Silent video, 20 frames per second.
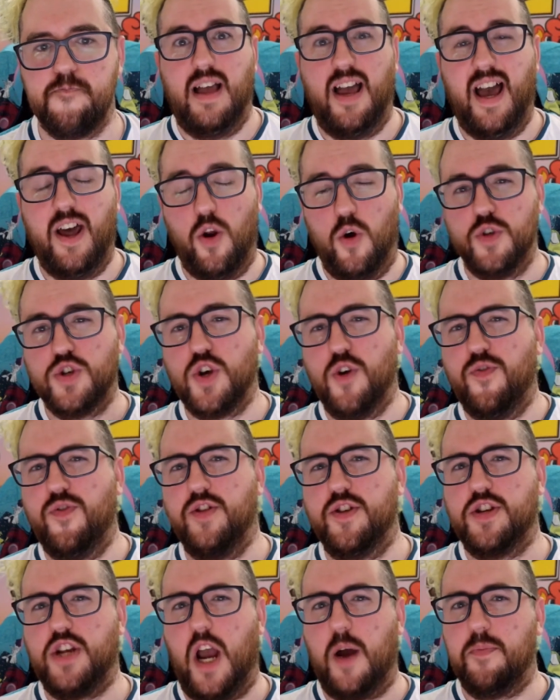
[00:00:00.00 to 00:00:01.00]
And also for
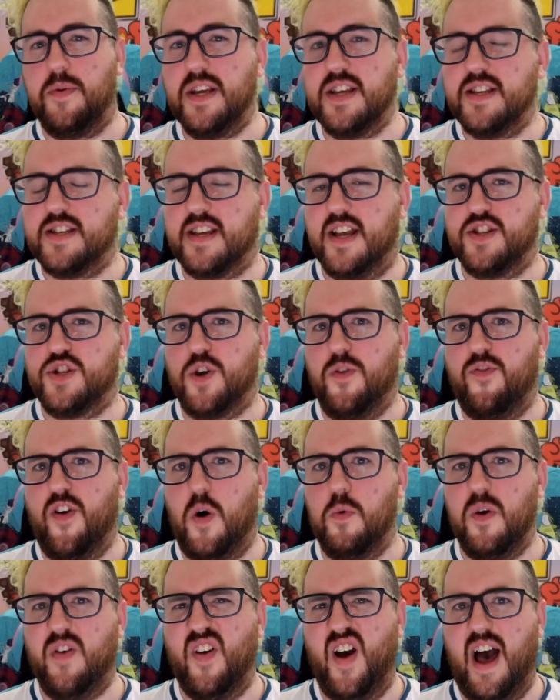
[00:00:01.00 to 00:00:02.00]
the Japanese set so
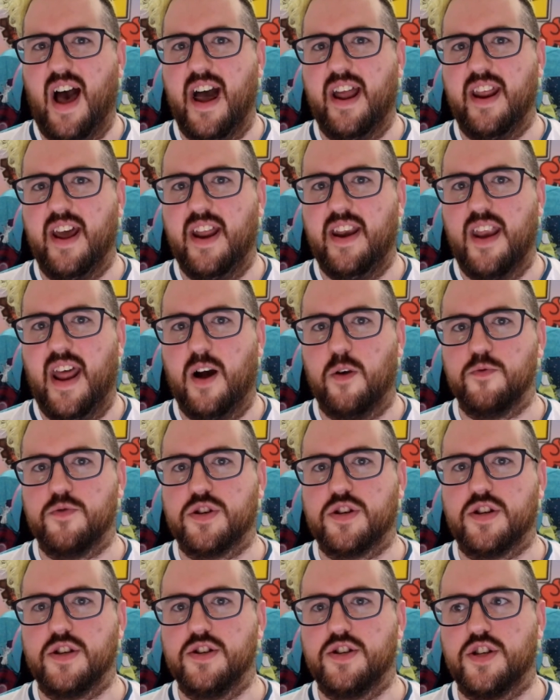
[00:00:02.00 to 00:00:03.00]
far, we've had
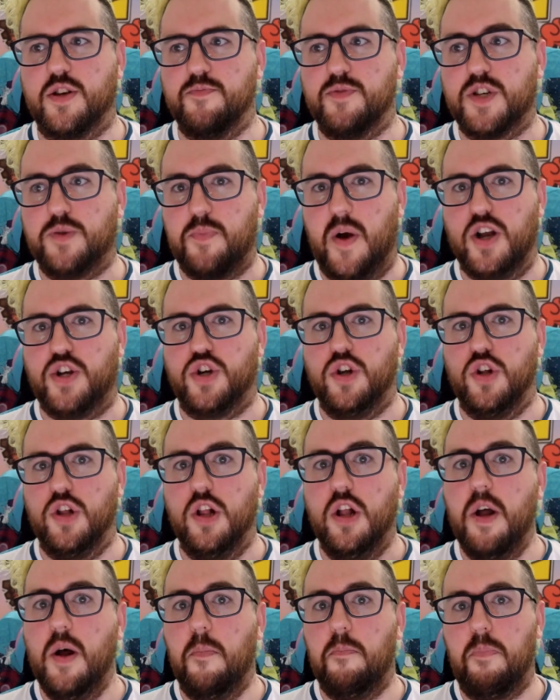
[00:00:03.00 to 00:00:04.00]
announced some
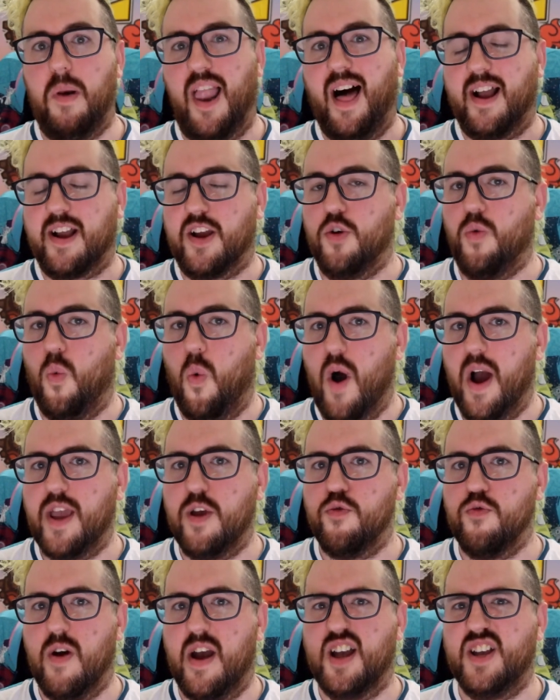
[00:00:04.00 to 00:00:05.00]
special black and
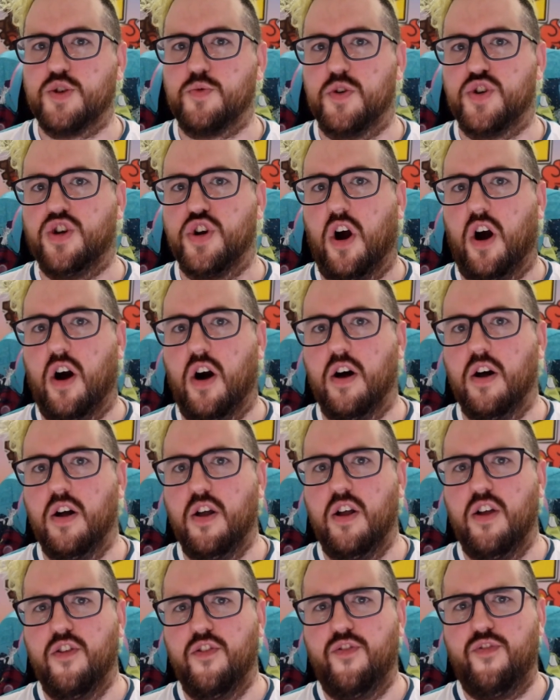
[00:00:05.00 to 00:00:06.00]
white rares, which are
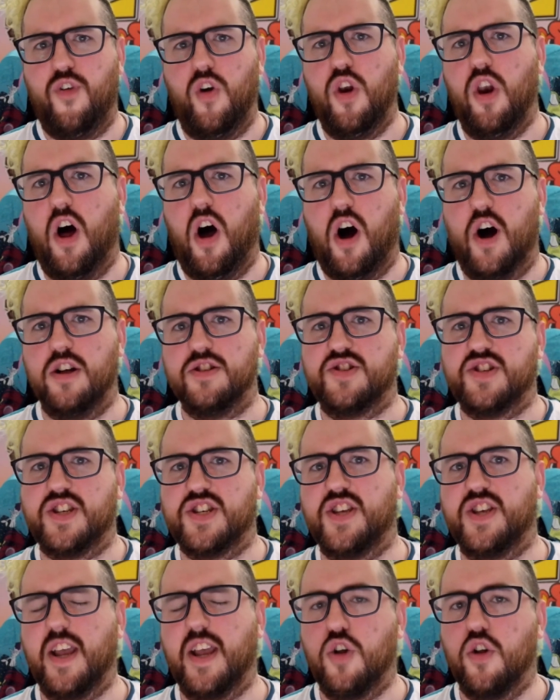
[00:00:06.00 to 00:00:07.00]
full art
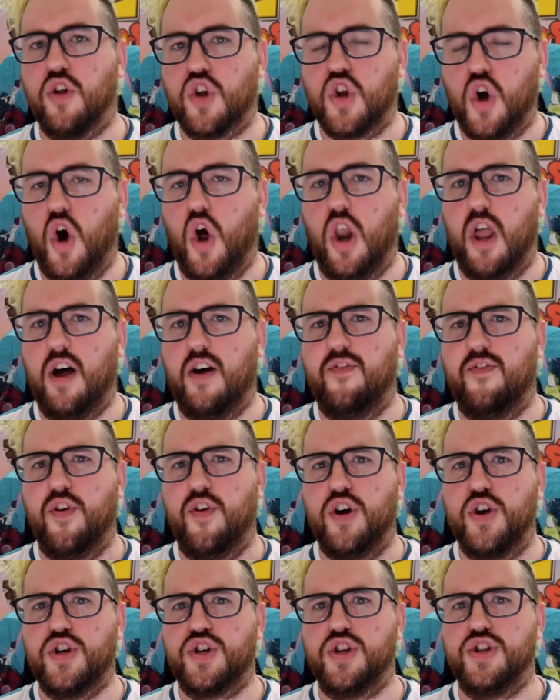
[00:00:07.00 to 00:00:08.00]
single colour
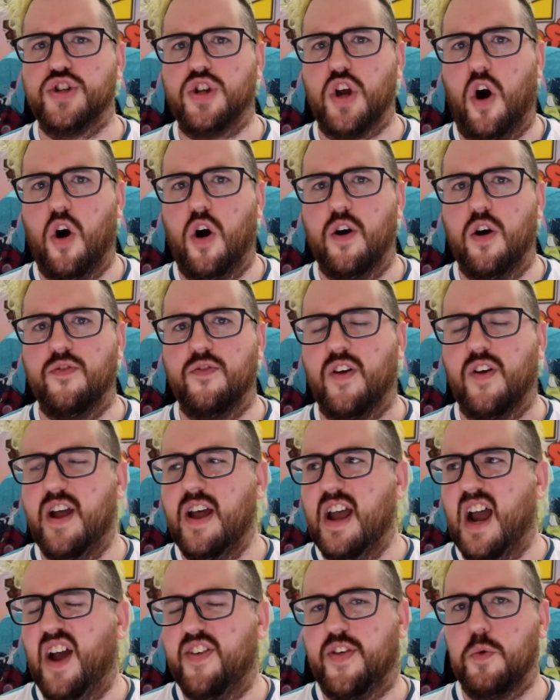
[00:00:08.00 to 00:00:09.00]
versions of,
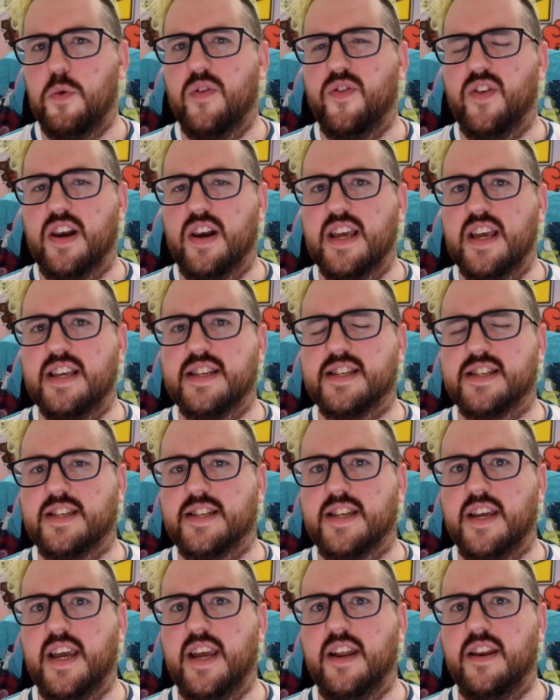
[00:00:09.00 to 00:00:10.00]
I think we've at least
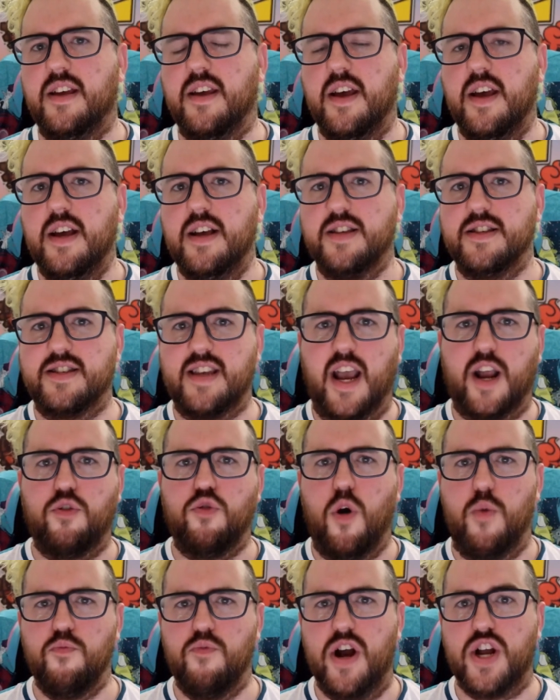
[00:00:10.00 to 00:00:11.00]
seen
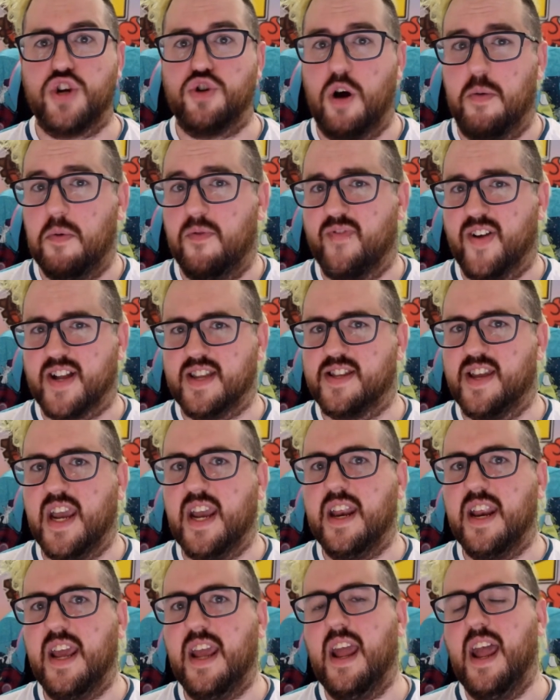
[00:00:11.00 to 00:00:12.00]
Zekrom, Reshiram, and
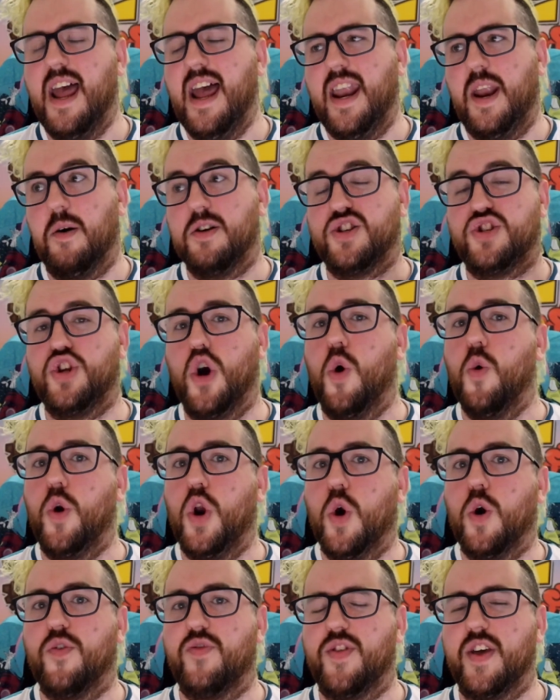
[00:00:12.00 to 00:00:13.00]
Victini. Now, I don't
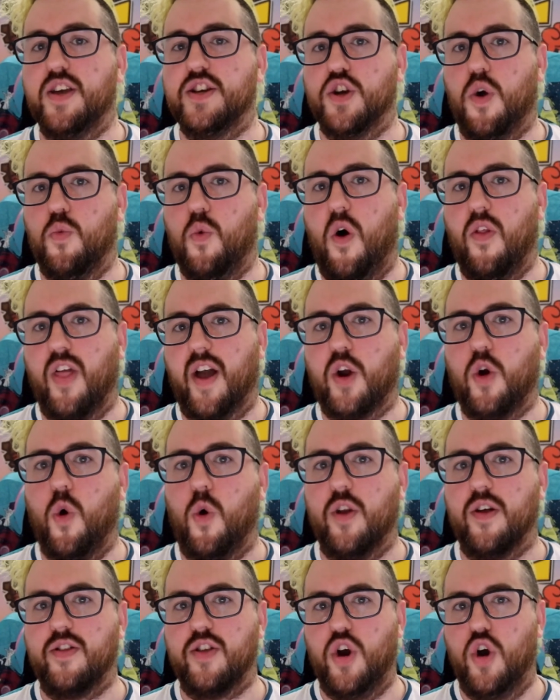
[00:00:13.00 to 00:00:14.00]
know if these are what they're
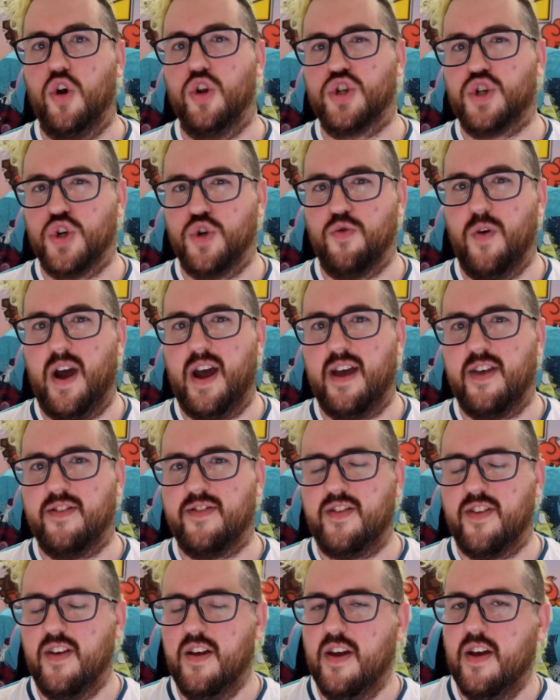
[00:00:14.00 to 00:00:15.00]
calling the ultra
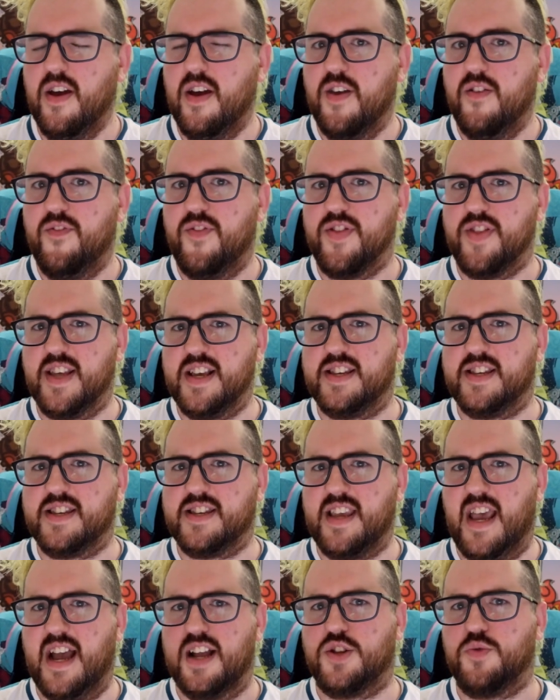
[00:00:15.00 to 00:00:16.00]
rares for this
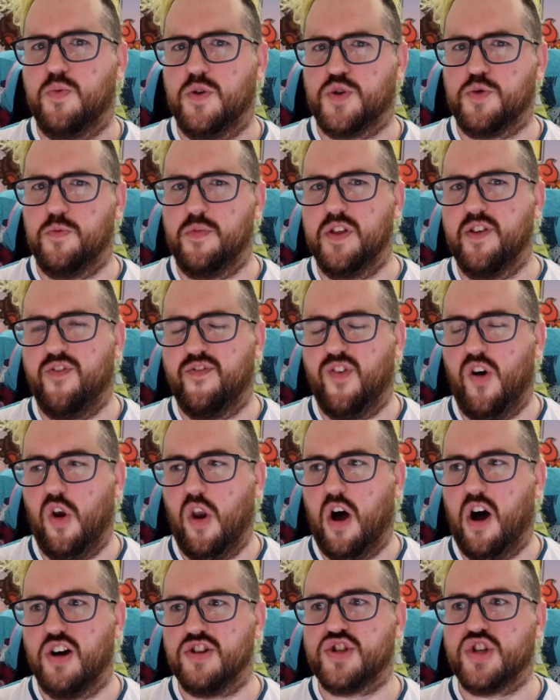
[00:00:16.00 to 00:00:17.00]
set, which would be the full
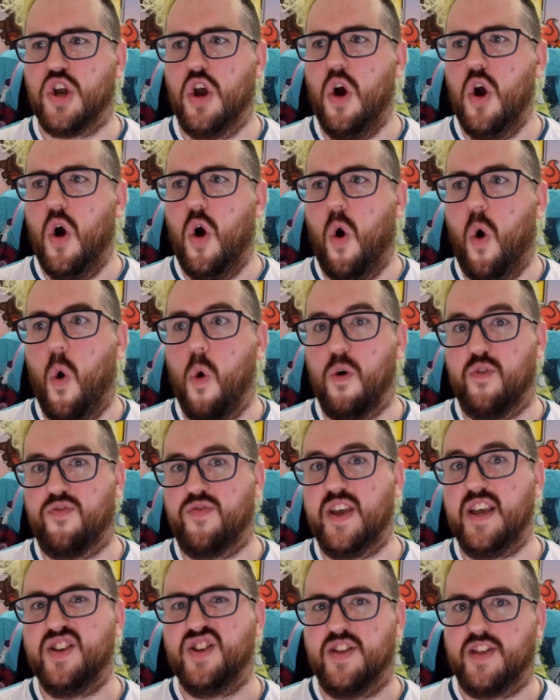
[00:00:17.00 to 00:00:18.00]
art, or if
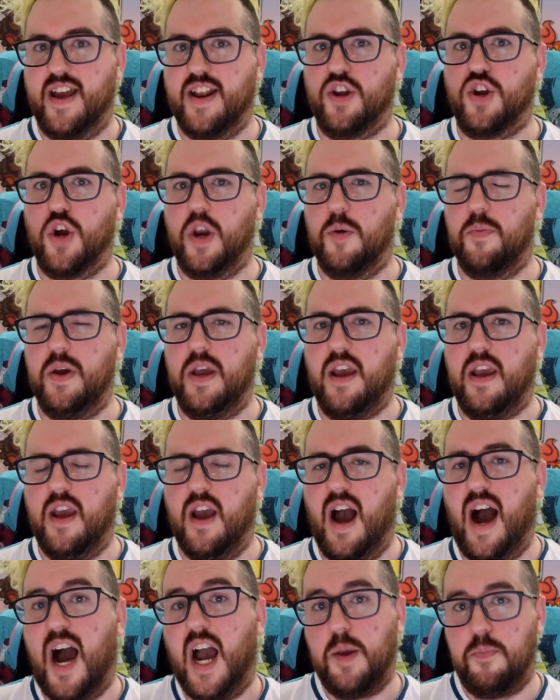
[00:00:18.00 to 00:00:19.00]
these are then going to be
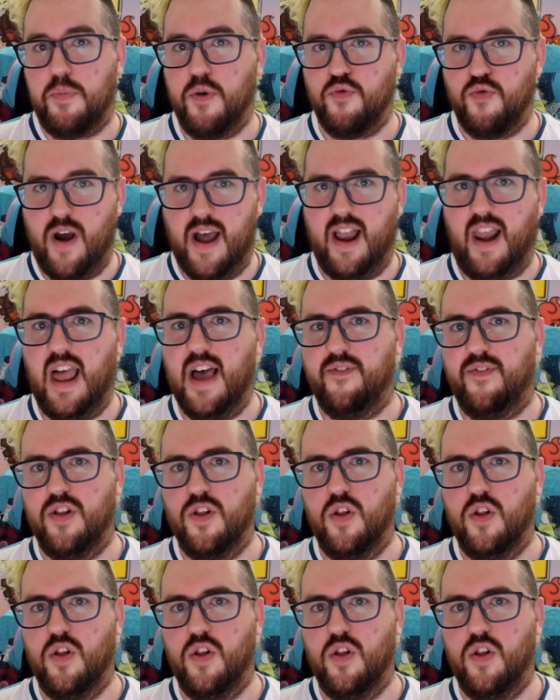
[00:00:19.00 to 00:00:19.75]
hyper rare level,